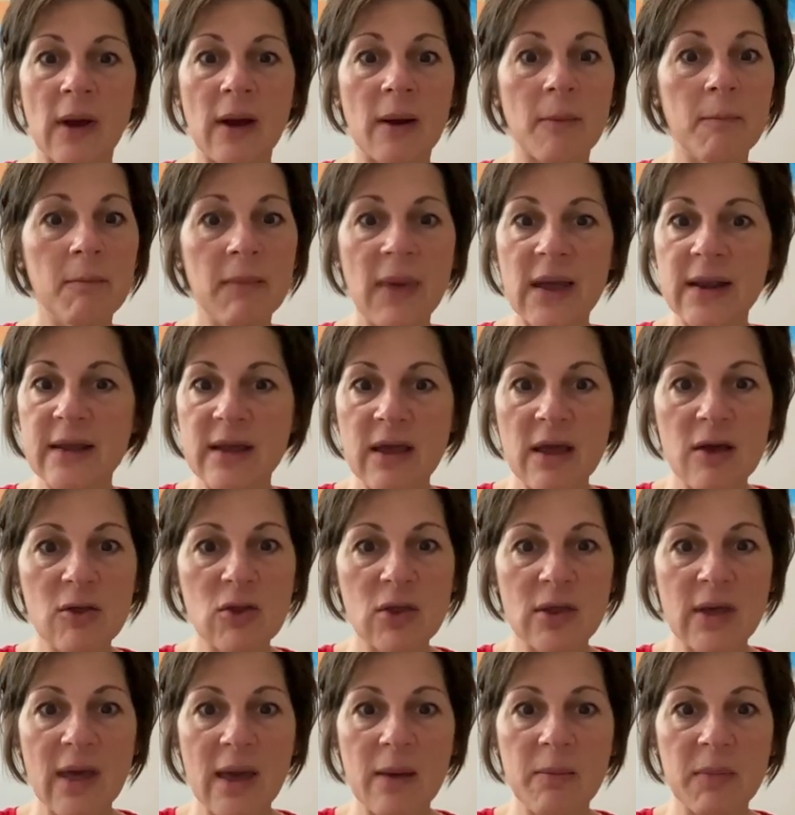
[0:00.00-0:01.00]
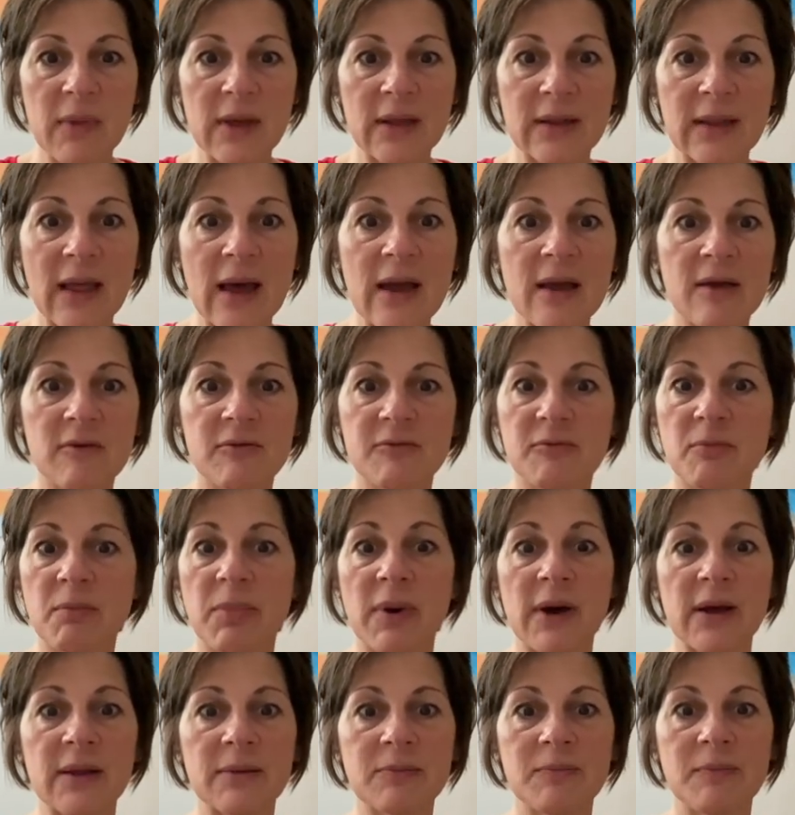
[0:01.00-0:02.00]
Medication kept me alive,
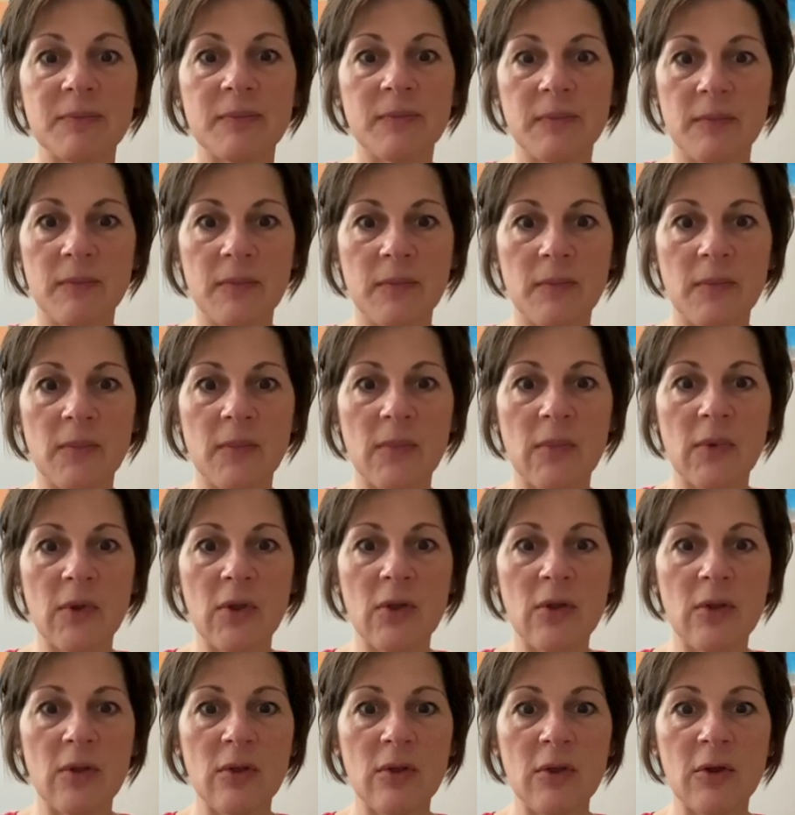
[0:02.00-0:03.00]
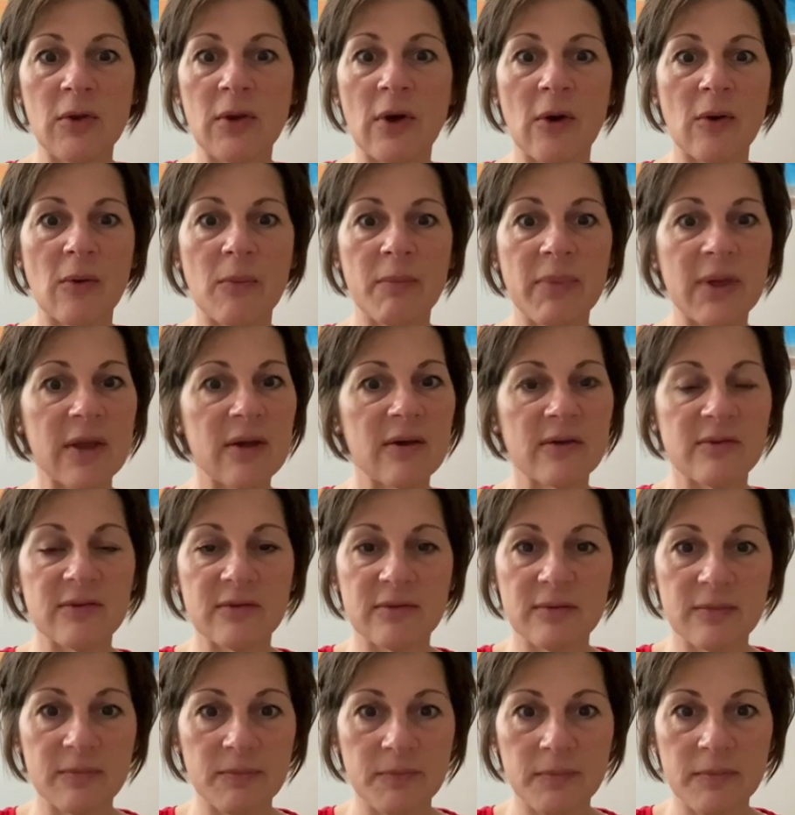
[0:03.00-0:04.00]
but, you know, because
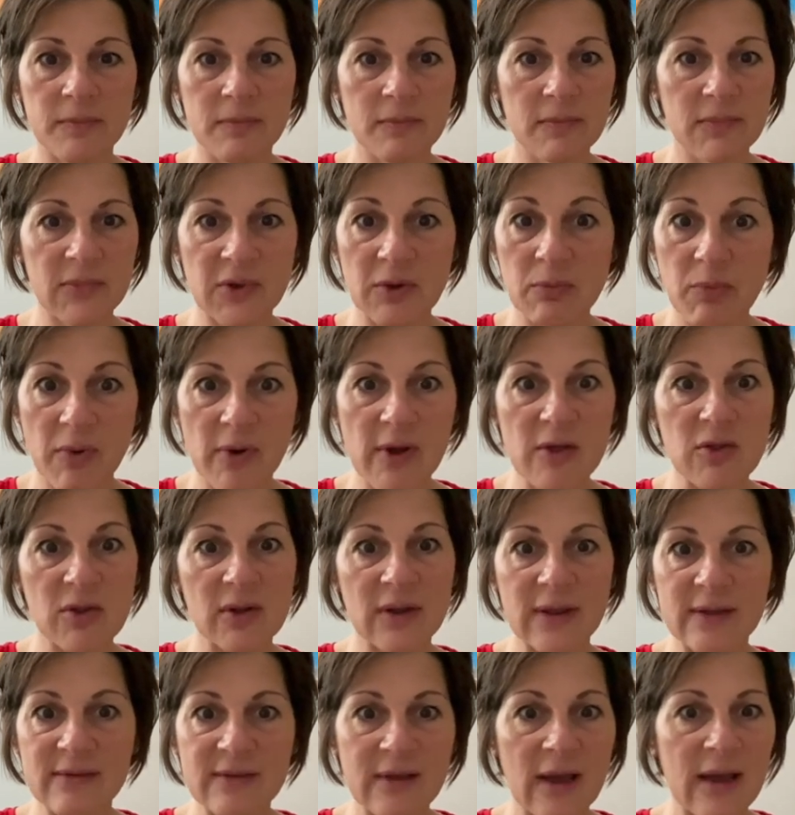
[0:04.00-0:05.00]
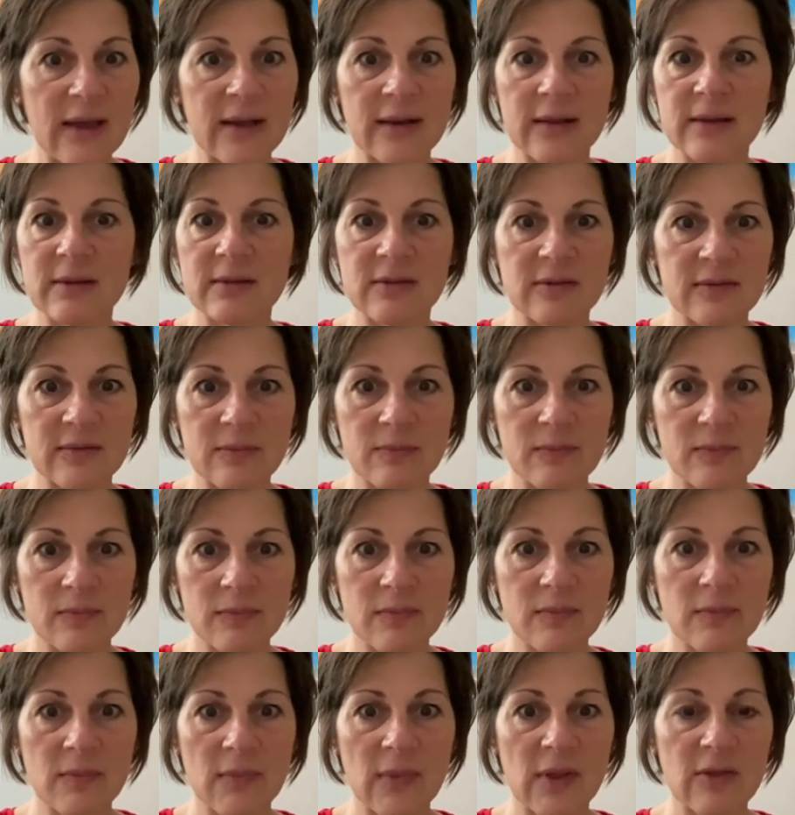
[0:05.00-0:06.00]
depression, anxiety, it's
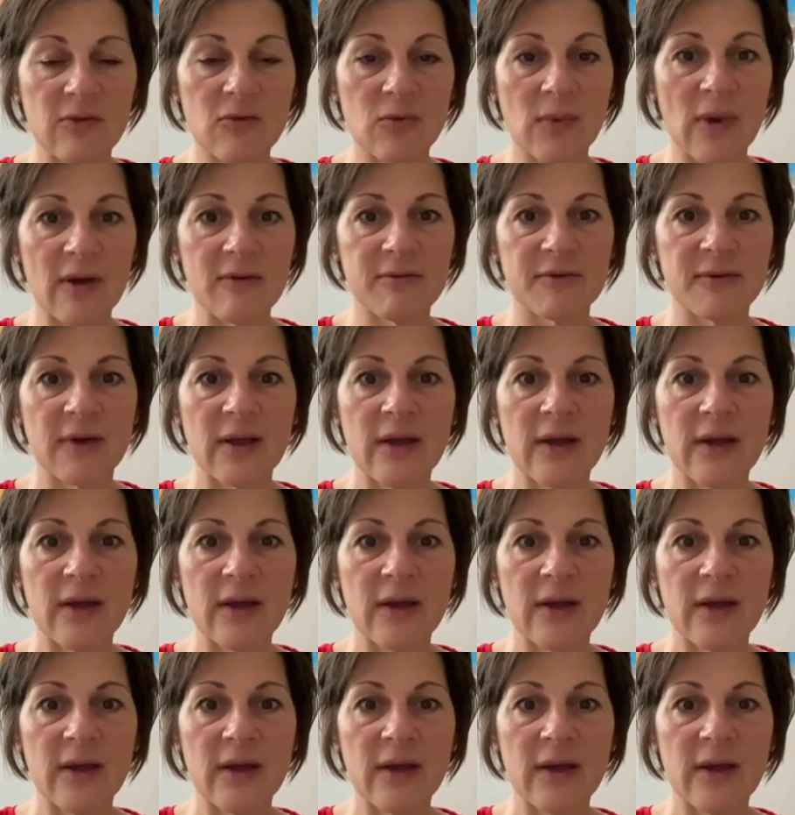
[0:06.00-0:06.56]
rough.